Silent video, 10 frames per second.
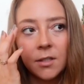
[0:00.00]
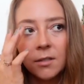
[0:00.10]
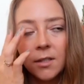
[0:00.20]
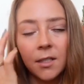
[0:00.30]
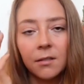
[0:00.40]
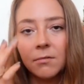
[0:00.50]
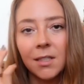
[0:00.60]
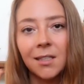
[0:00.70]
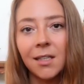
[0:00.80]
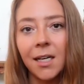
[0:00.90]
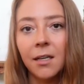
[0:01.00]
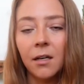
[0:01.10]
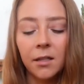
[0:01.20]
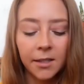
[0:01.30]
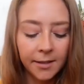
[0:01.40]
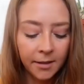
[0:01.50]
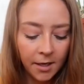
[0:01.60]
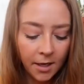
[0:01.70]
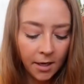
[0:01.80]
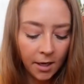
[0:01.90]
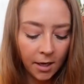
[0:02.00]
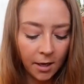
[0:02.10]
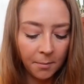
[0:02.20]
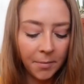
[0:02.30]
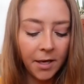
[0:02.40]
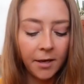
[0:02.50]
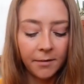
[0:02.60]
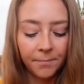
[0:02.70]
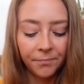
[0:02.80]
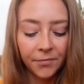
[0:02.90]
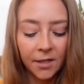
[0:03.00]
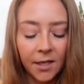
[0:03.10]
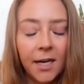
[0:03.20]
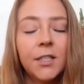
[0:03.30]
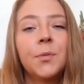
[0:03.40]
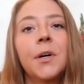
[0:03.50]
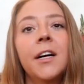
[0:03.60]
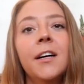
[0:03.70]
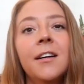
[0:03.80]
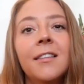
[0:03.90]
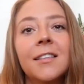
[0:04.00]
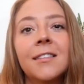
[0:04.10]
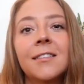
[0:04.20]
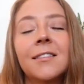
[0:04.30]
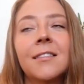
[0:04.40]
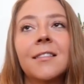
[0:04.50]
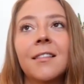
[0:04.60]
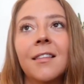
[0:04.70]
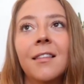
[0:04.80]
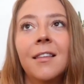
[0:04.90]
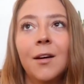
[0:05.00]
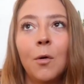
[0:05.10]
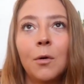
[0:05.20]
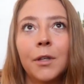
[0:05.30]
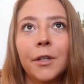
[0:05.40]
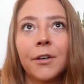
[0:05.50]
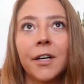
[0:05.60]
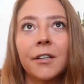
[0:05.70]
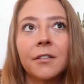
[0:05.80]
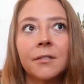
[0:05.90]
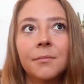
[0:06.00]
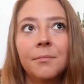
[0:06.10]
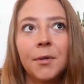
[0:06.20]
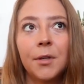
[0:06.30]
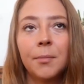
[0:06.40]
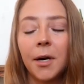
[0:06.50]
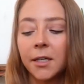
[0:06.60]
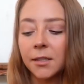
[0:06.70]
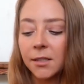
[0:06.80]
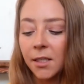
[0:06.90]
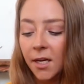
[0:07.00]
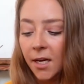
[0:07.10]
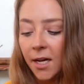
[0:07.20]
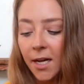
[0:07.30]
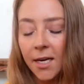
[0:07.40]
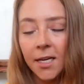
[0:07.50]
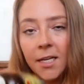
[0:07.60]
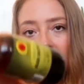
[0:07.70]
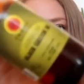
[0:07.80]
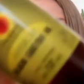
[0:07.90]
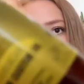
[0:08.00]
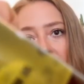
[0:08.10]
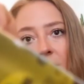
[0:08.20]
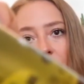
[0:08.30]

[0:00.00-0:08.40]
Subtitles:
are like a really light color. But I swear this is the holy grail beauty product, and it is